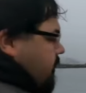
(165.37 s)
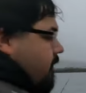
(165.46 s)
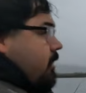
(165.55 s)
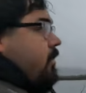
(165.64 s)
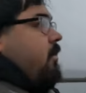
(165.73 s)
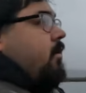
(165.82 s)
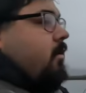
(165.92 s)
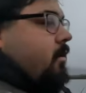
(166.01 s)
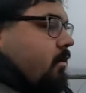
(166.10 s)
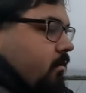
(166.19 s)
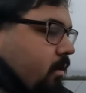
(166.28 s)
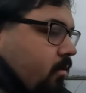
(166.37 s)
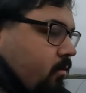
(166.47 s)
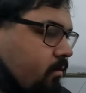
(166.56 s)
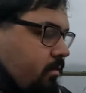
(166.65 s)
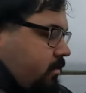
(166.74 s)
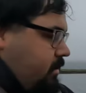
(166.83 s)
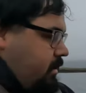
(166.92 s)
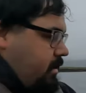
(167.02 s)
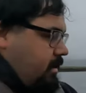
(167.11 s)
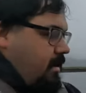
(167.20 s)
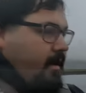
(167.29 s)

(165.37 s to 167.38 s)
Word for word: All right, it's way, it's way bigger than I thought it was.